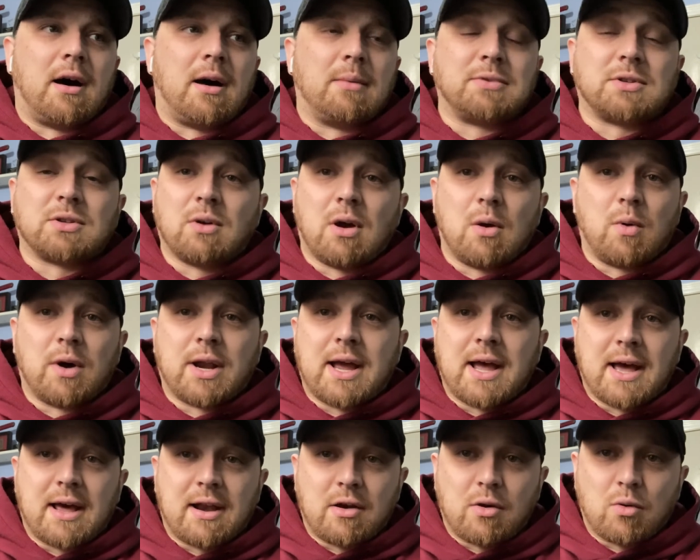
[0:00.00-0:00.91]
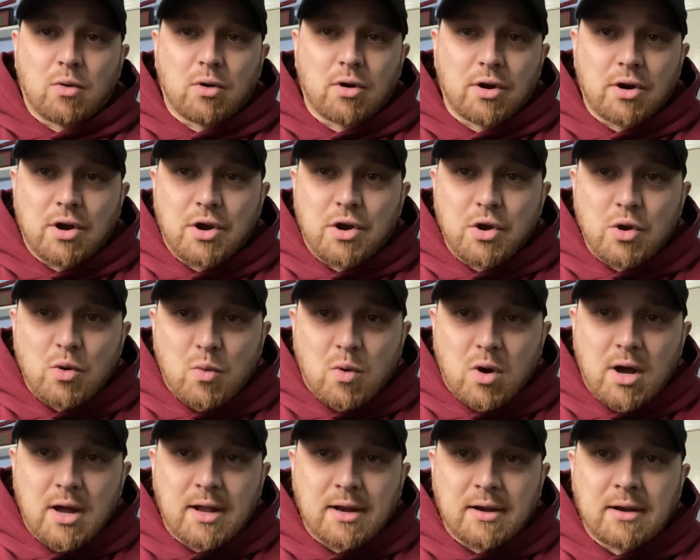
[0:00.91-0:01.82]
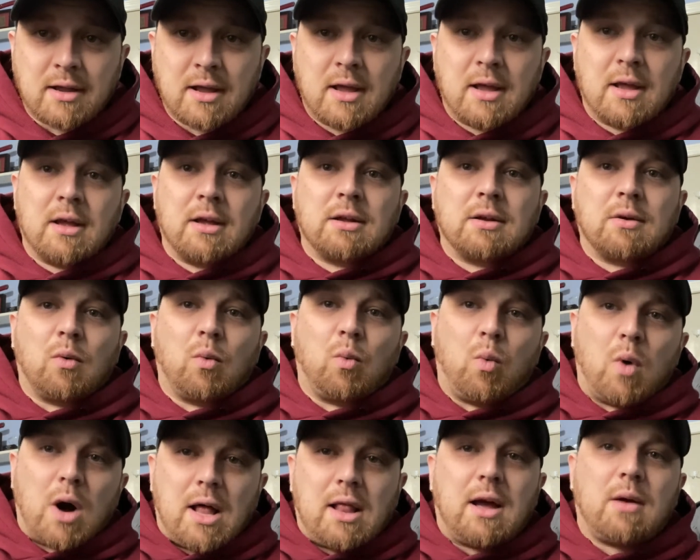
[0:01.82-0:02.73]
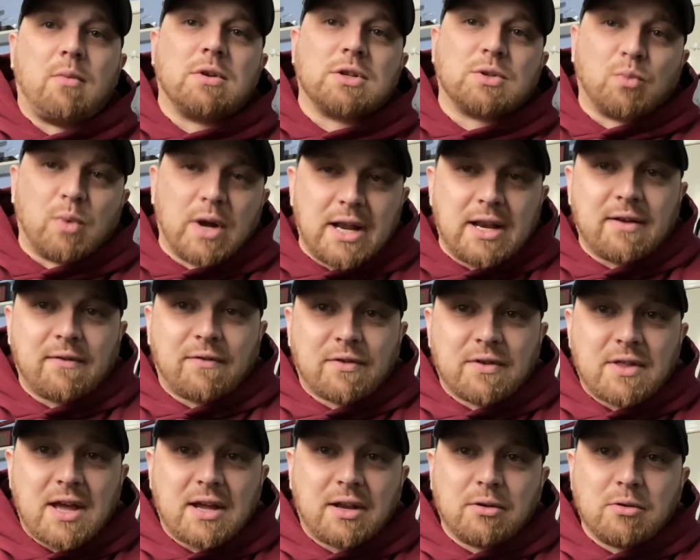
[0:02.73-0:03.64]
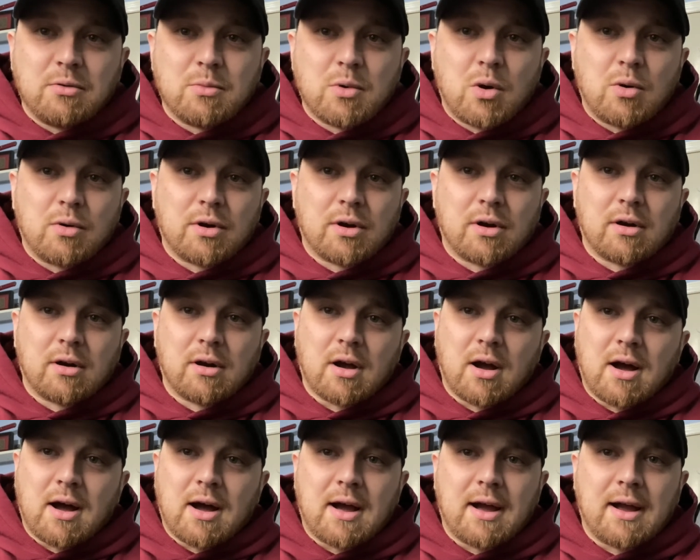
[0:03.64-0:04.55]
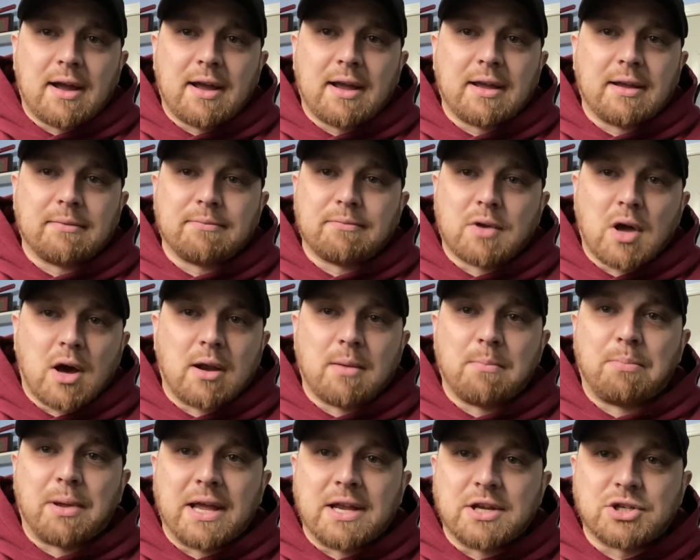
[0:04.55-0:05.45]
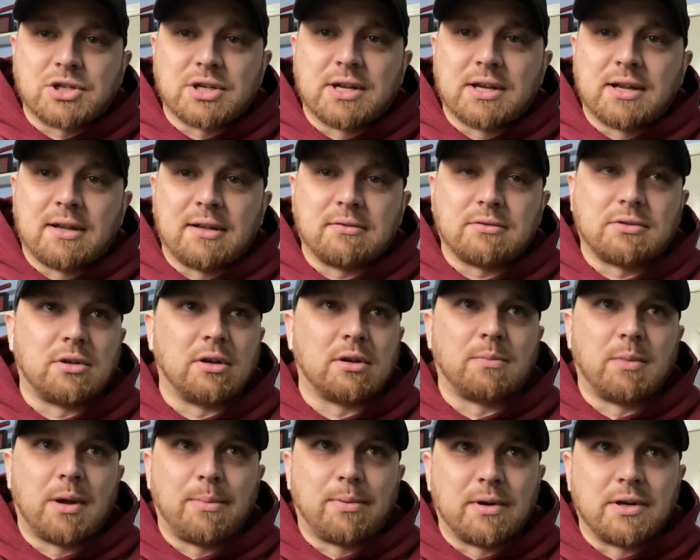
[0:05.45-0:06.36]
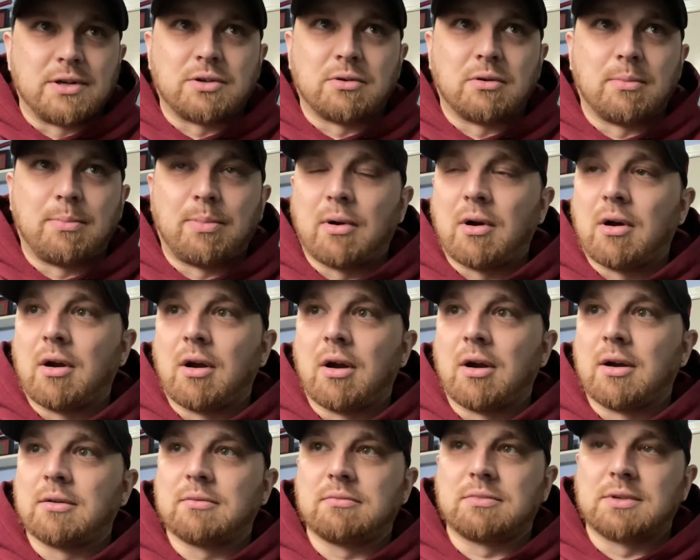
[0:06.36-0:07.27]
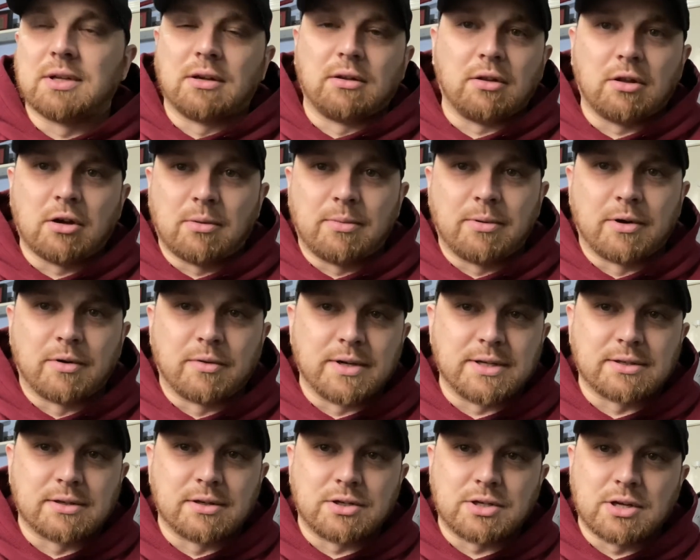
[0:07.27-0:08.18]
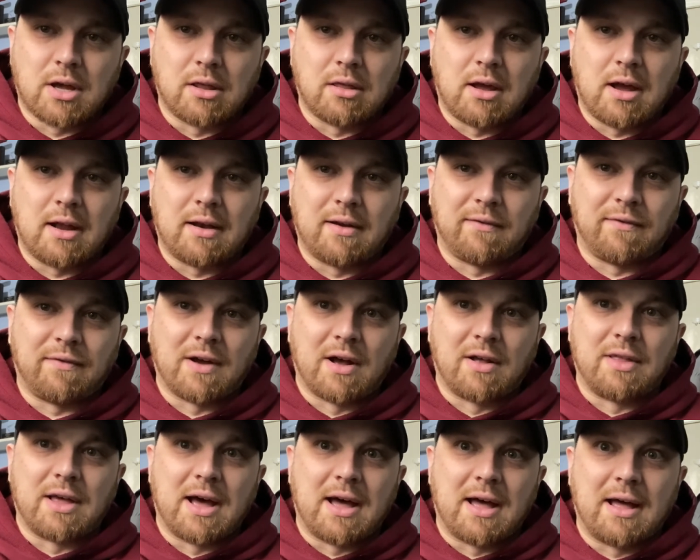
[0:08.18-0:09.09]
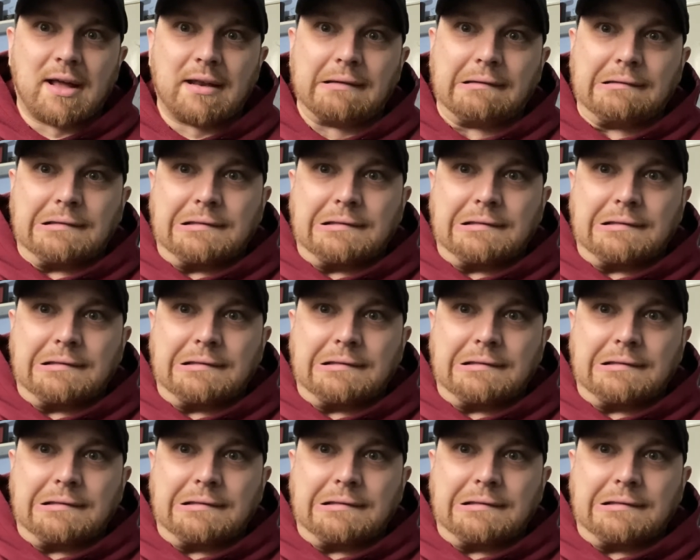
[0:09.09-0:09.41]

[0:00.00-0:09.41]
so I went ahead and ordered a new one. While I was waiting for that new motor, I got impatient, took my printer apart, did a little bit of research online, and found that